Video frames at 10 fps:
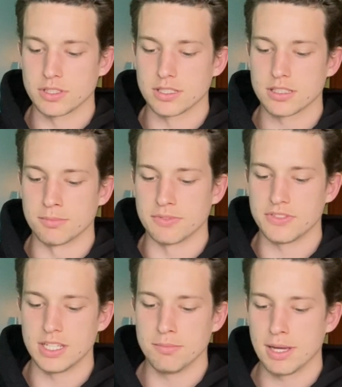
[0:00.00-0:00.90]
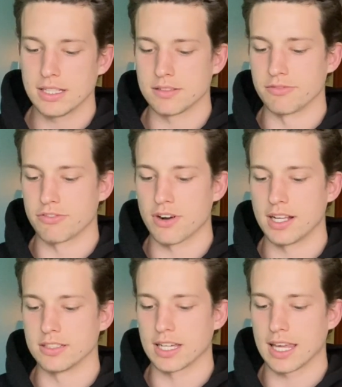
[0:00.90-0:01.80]
system of teammates and
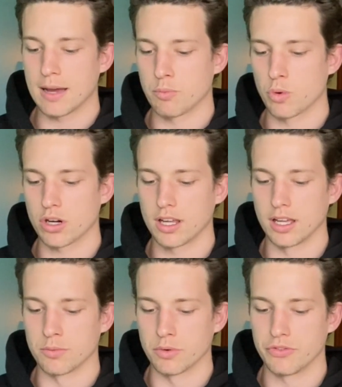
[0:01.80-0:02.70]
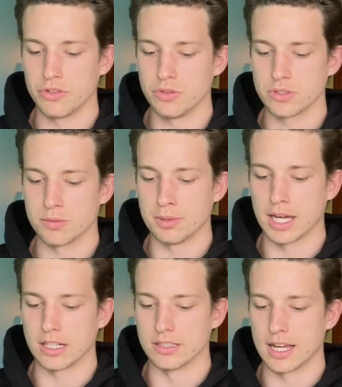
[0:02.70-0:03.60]
friends, I kept working and refused to be
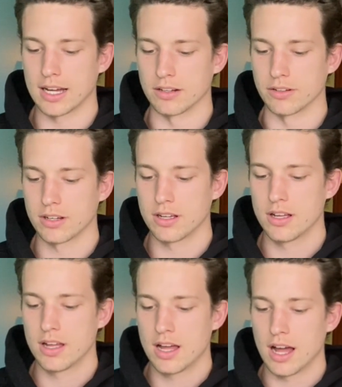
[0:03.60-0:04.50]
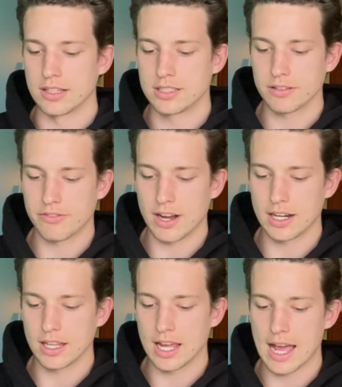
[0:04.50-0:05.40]
held down. Until
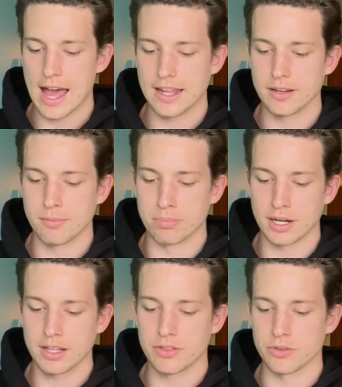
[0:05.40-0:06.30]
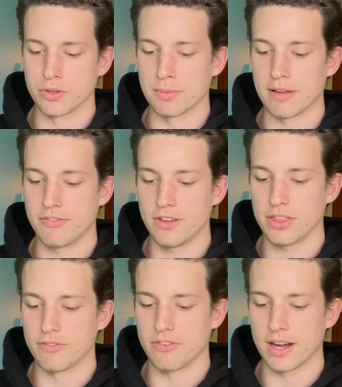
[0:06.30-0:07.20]
finally I had a breakthrough in my
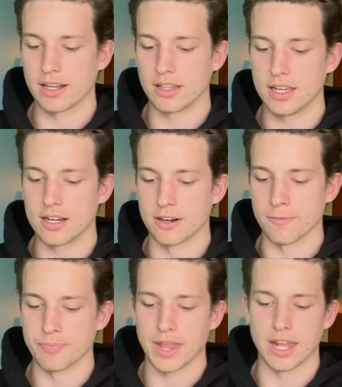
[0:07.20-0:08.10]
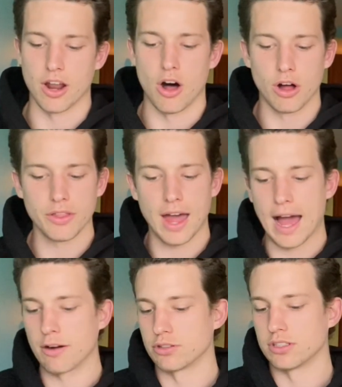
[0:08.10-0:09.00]
5th and final year, and all the
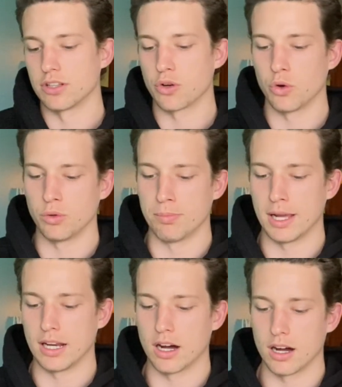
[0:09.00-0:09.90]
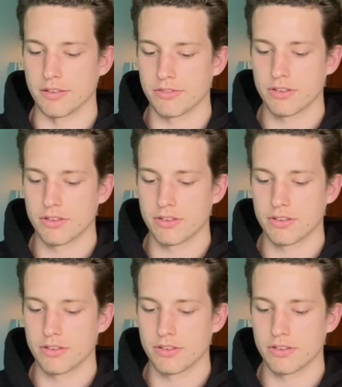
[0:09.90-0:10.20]
hours in the cold paid off.